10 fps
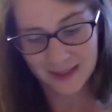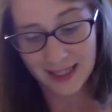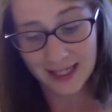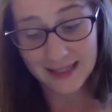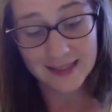
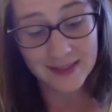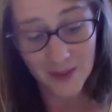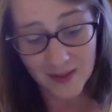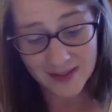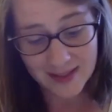It's
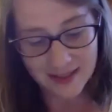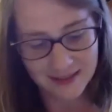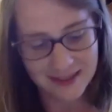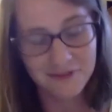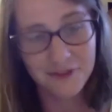
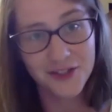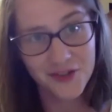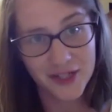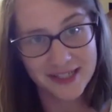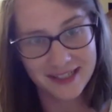exhausting and
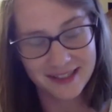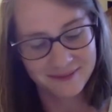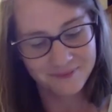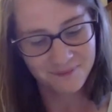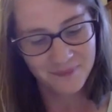frustrating,
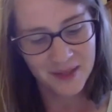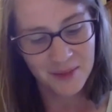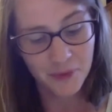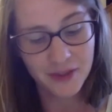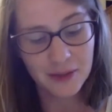
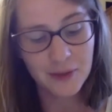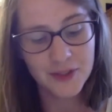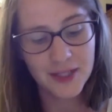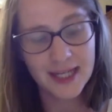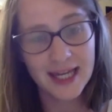but the
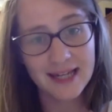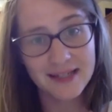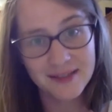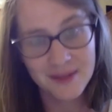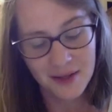older I get,
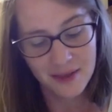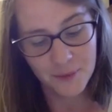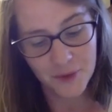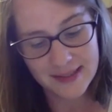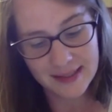the
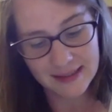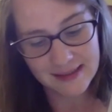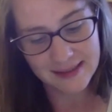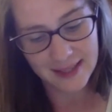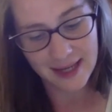more
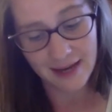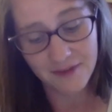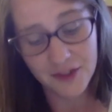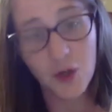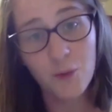skills that I have
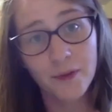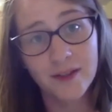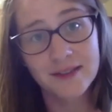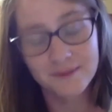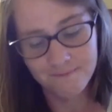to cope with
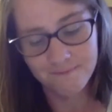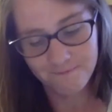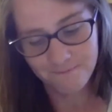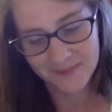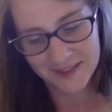it.
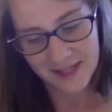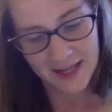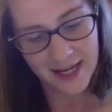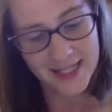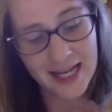
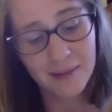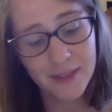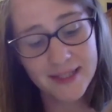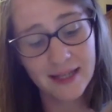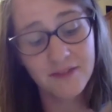I tell
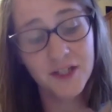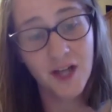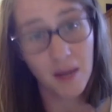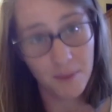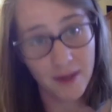myself to
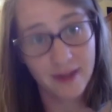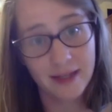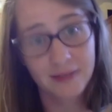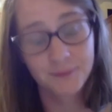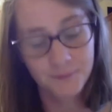cop on
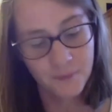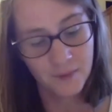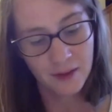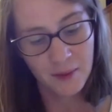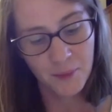now,
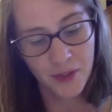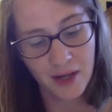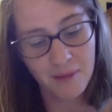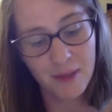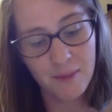put
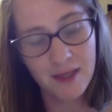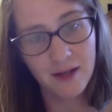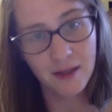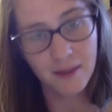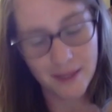on my big
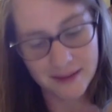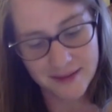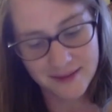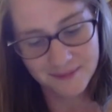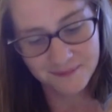girl
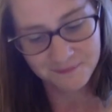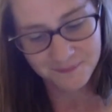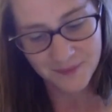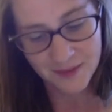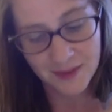pants.
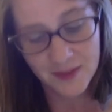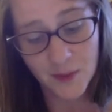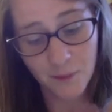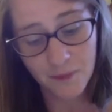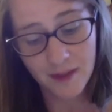
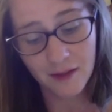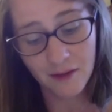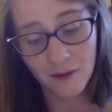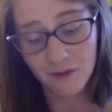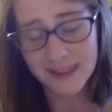
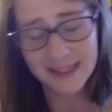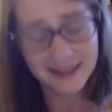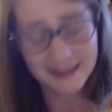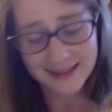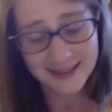Something
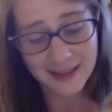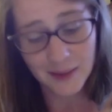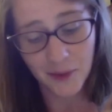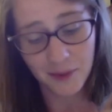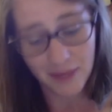
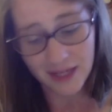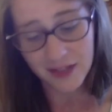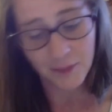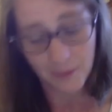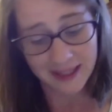ridiculously,
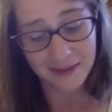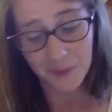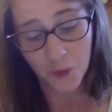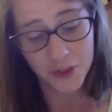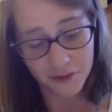unimaginably
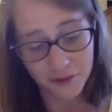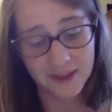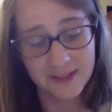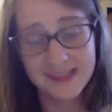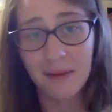wonderful
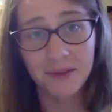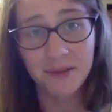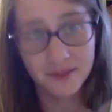has happened.